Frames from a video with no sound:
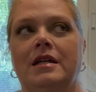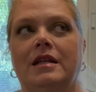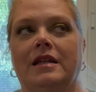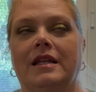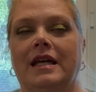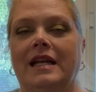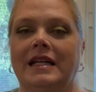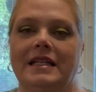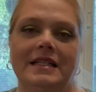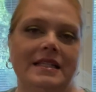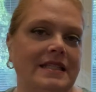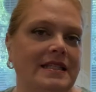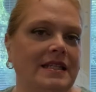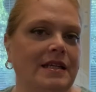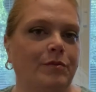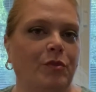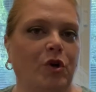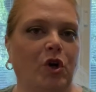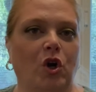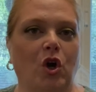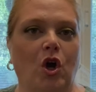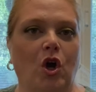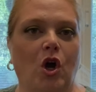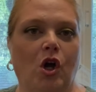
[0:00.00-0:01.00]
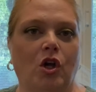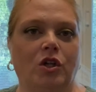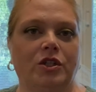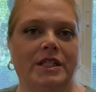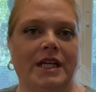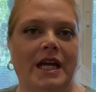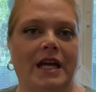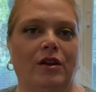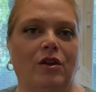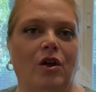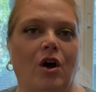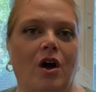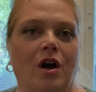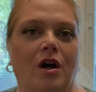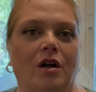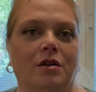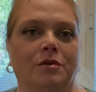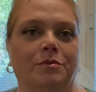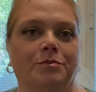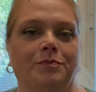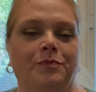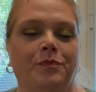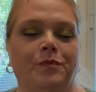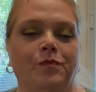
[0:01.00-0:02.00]
let it simmer all day long.
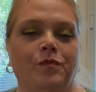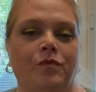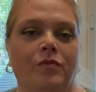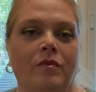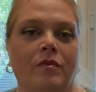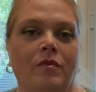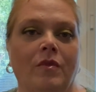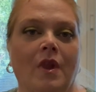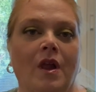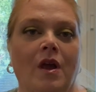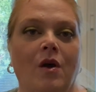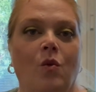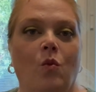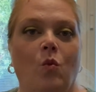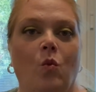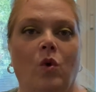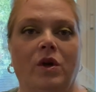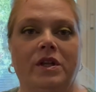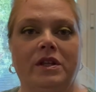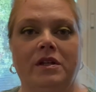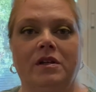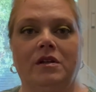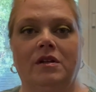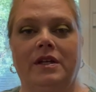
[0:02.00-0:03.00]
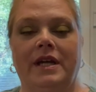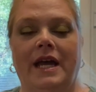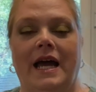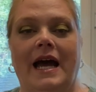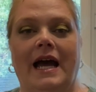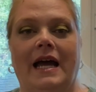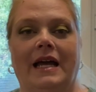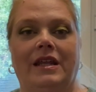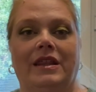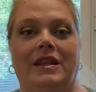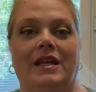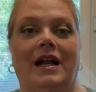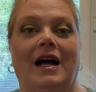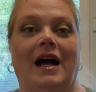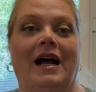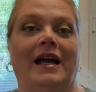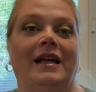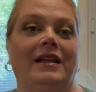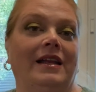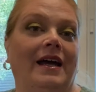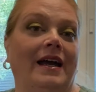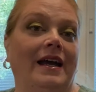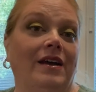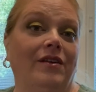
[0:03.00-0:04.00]
One little hack that I
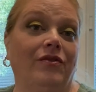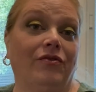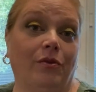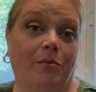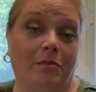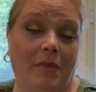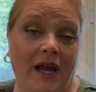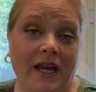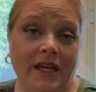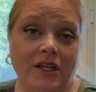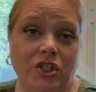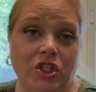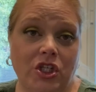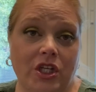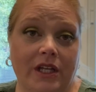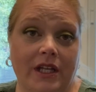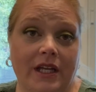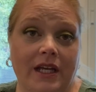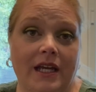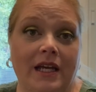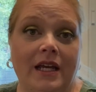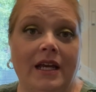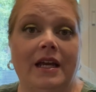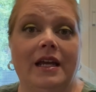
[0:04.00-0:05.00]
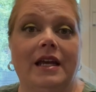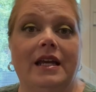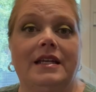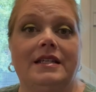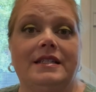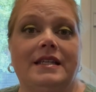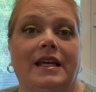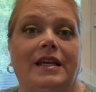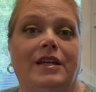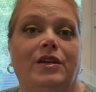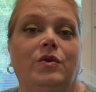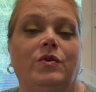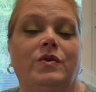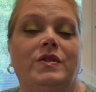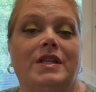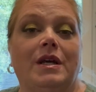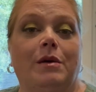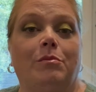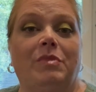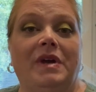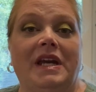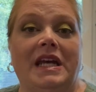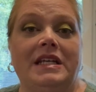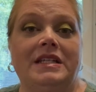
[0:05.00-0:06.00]
like for my chili is I use a
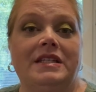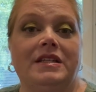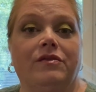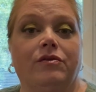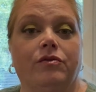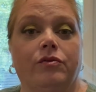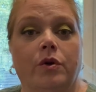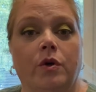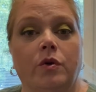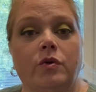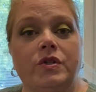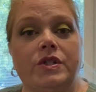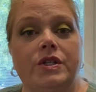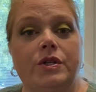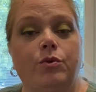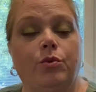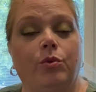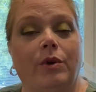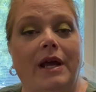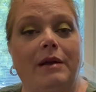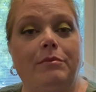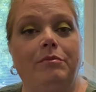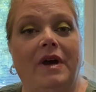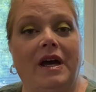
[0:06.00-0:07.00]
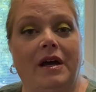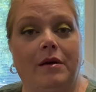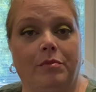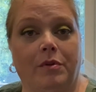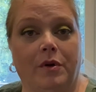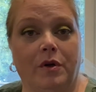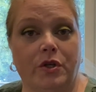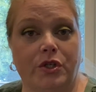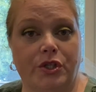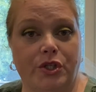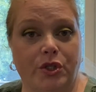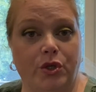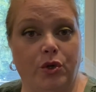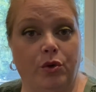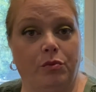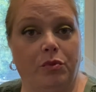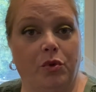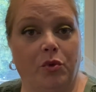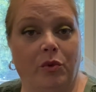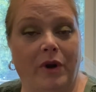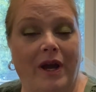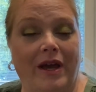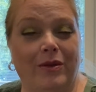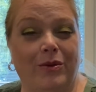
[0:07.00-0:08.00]
base of roasted red pepper soup
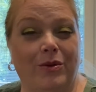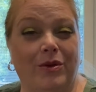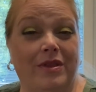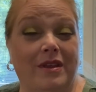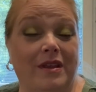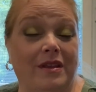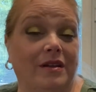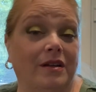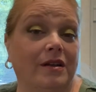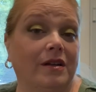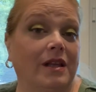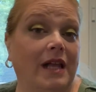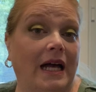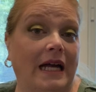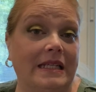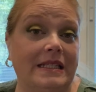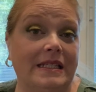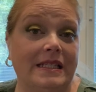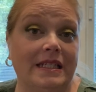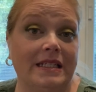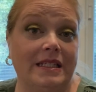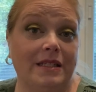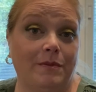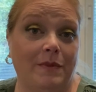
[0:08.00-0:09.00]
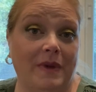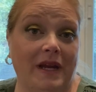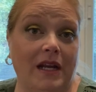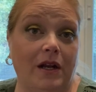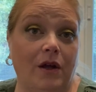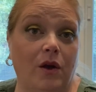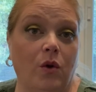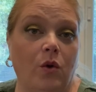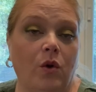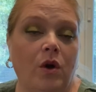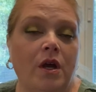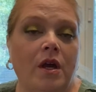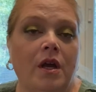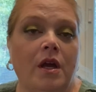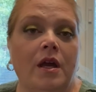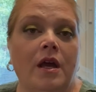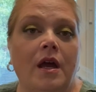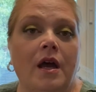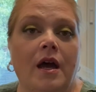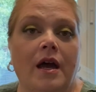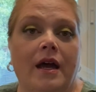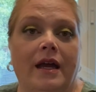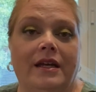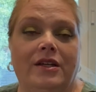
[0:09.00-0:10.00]
rather than the classic tomato.
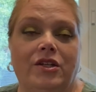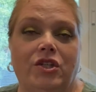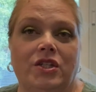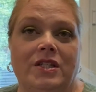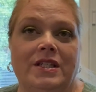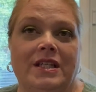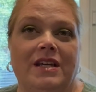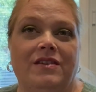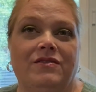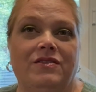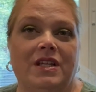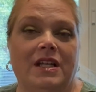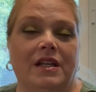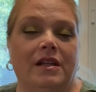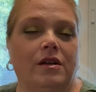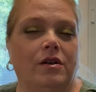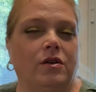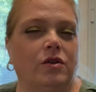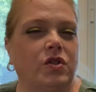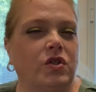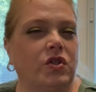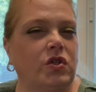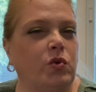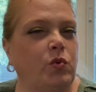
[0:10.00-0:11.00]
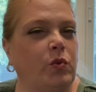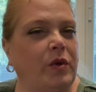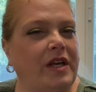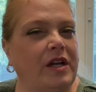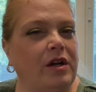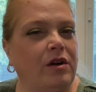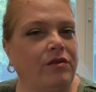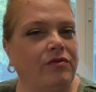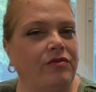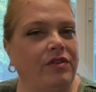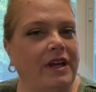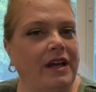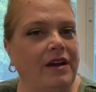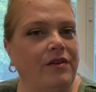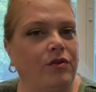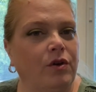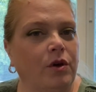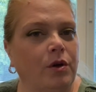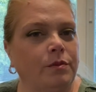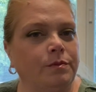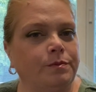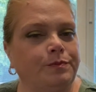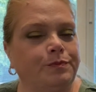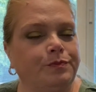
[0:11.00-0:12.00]
It just gives a little sweeter
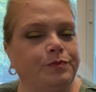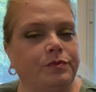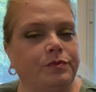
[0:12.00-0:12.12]
flavor,